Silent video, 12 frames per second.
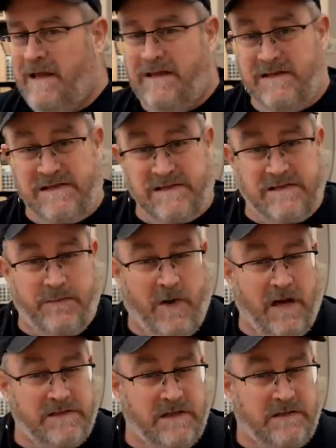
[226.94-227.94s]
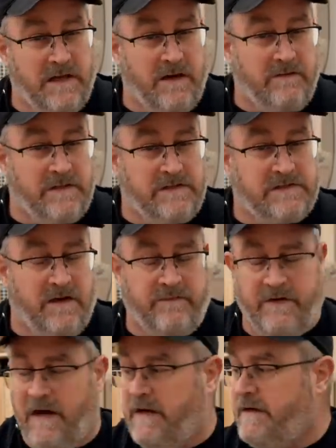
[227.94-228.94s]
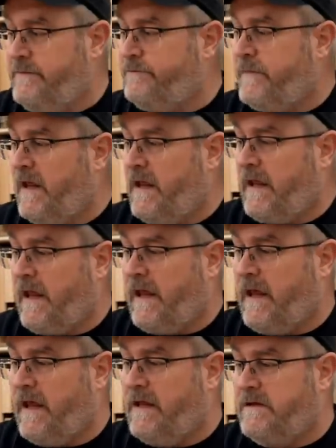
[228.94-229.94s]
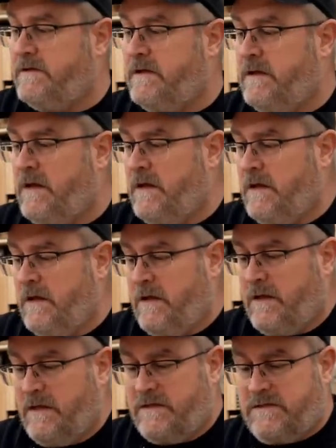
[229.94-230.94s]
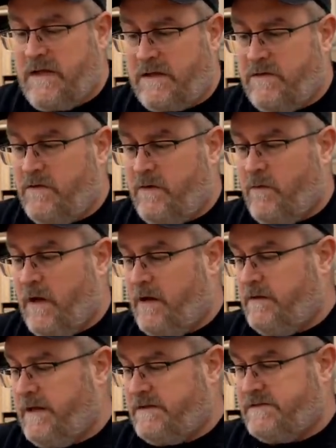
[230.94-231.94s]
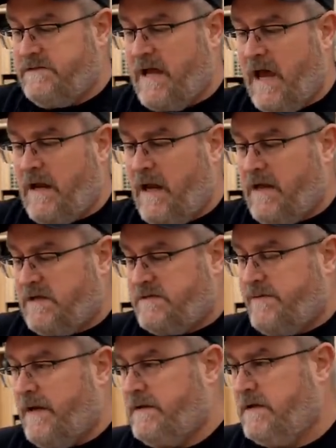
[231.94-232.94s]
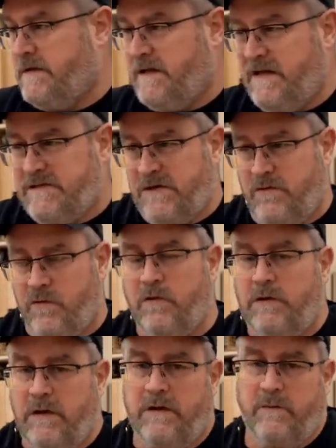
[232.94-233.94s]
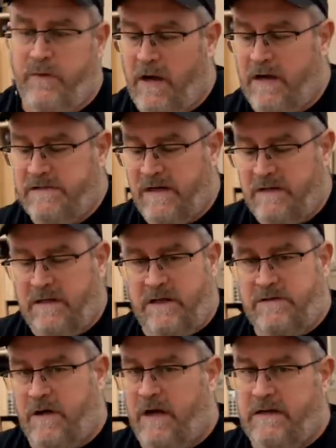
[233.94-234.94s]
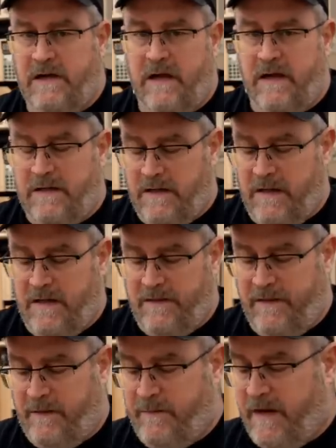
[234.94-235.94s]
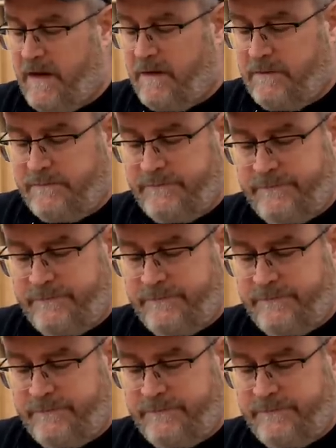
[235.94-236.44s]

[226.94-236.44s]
This is the project that I released on Friday, and it's not doing well. That's not unexpected. It's a cool looking project. I tried to get a thumbnail,